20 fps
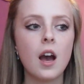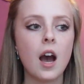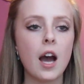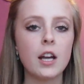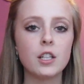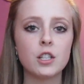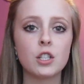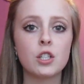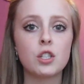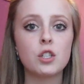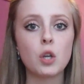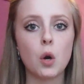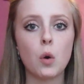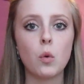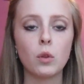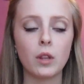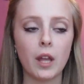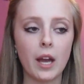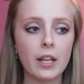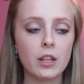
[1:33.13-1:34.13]
I just
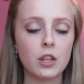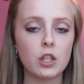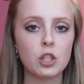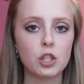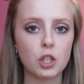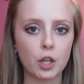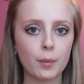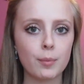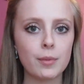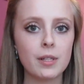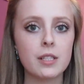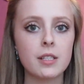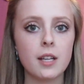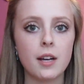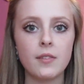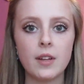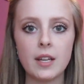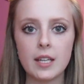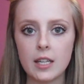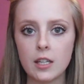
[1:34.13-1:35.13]
don't like the sharpness
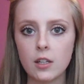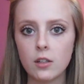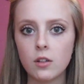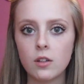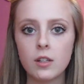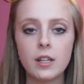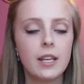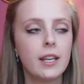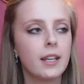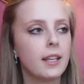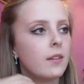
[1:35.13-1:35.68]
of a needle.